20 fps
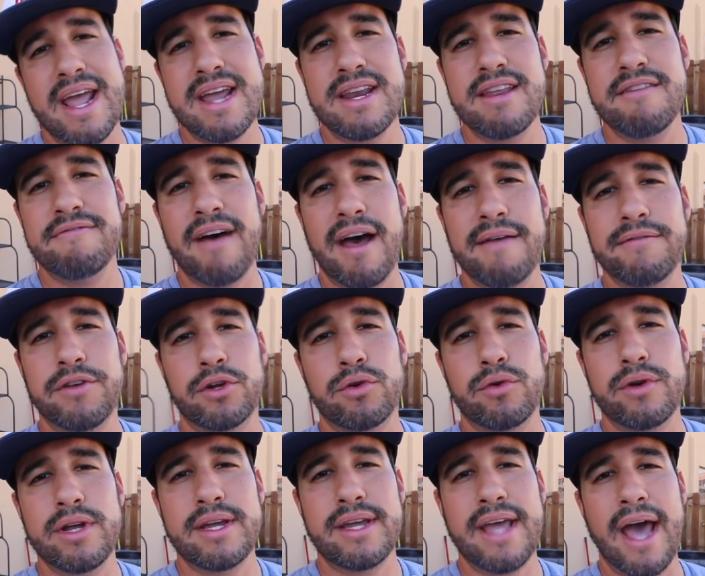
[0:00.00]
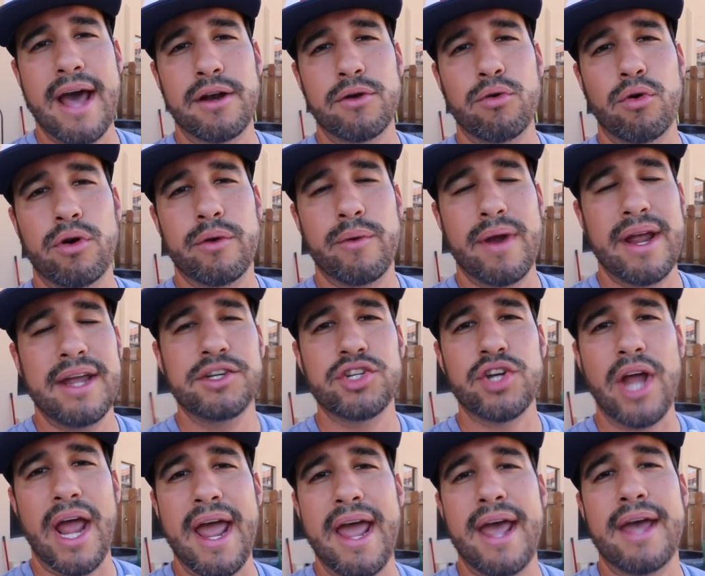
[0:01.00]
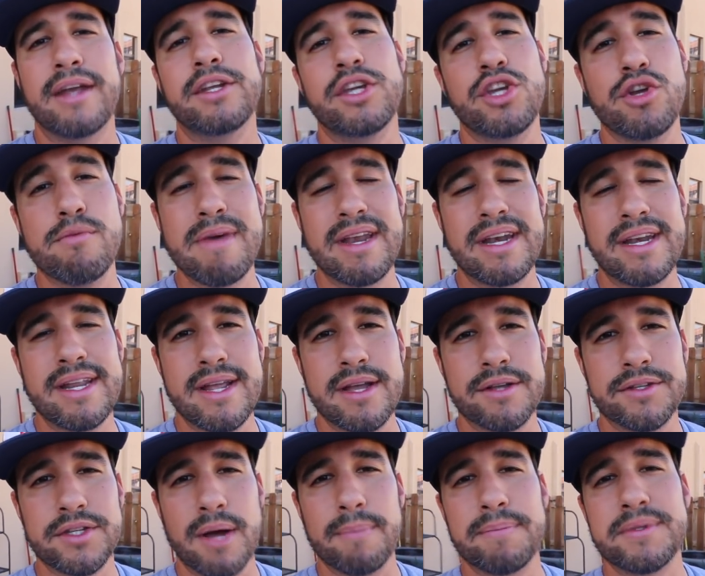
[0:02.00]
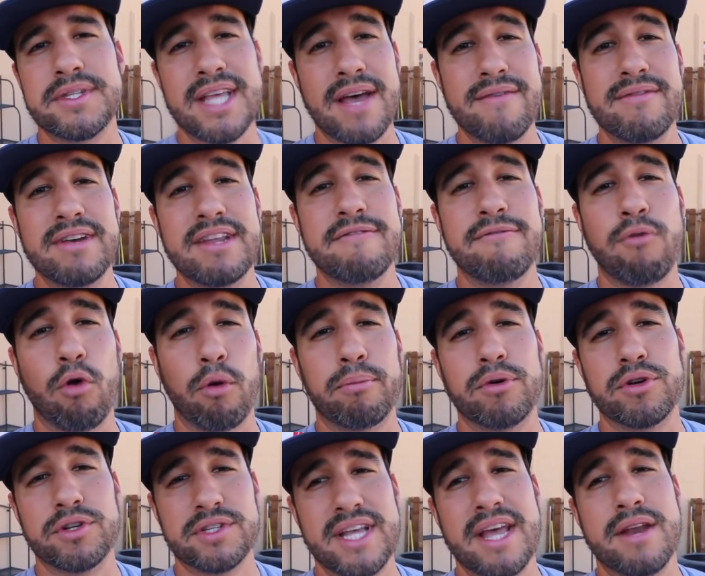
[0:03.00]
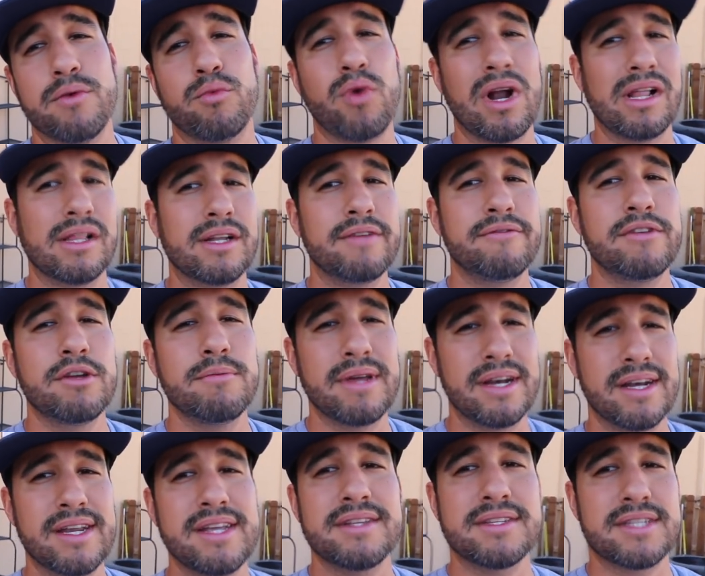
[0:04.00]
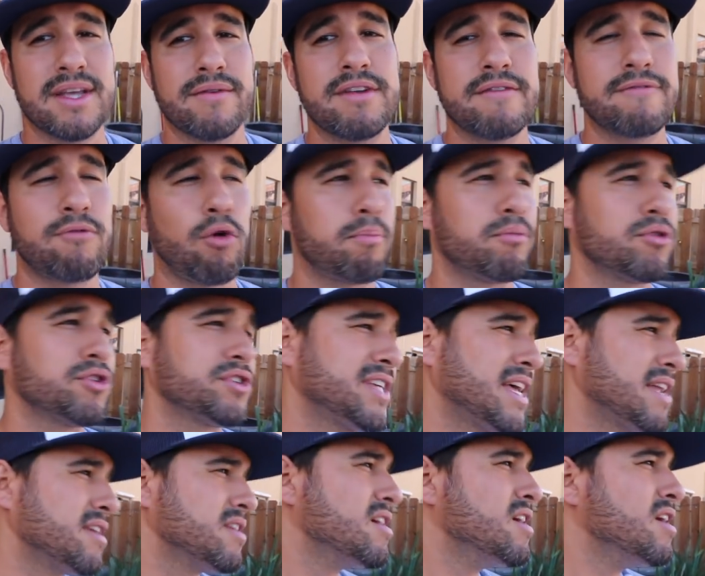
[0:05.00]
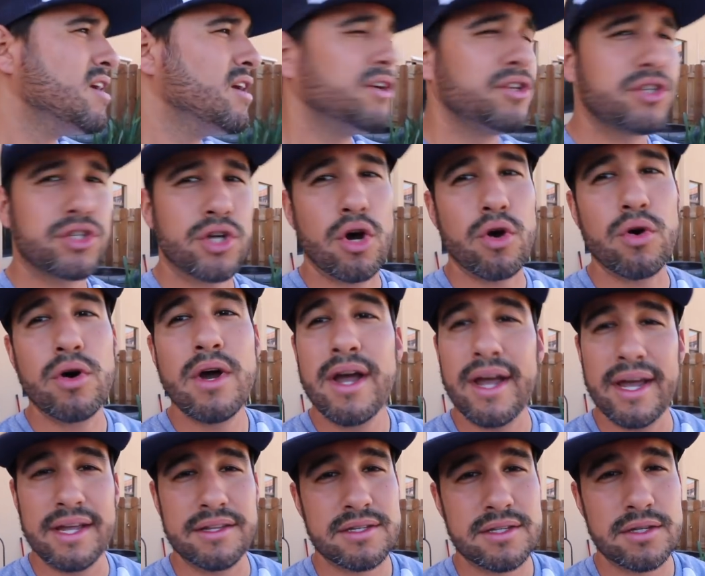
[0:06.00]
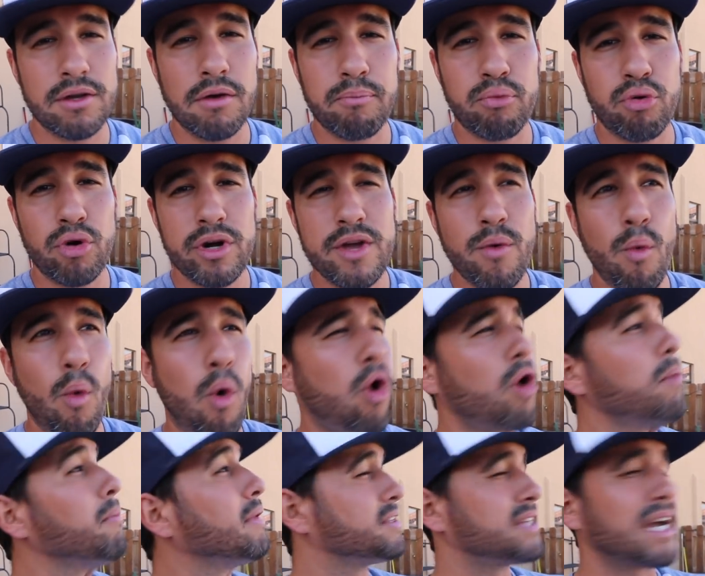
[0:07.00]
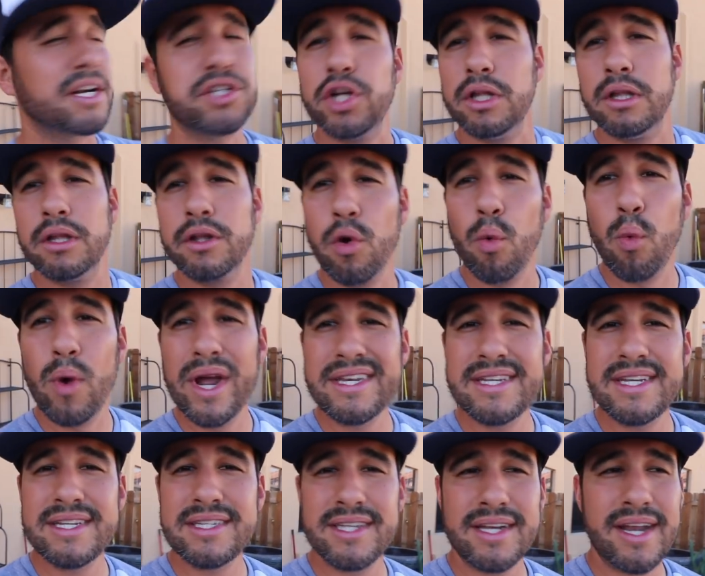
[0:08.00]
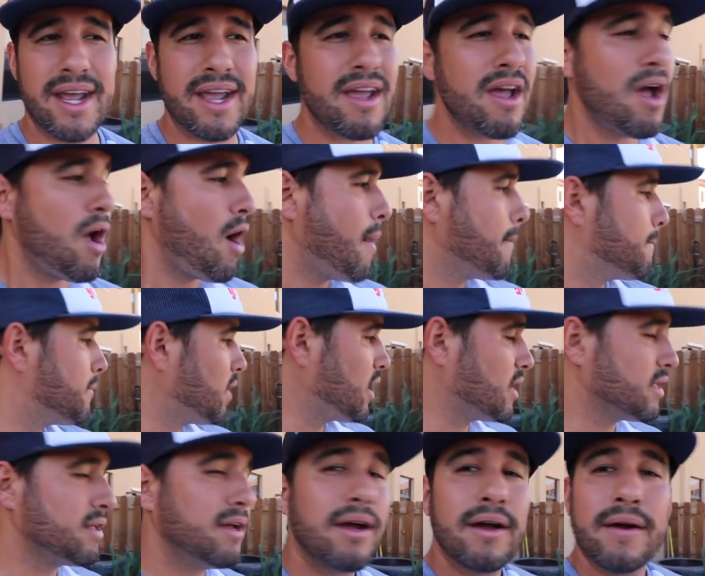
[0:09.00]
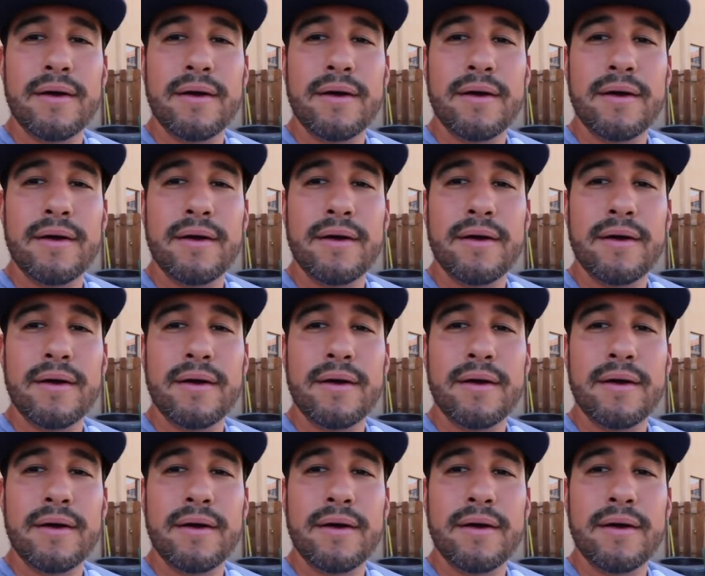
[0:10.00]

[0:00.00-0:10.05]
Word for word: 85 degree category range and humidity is up 74%. Relative humidity, 74%. So it's still pretty warm. It's actually a little windy today, but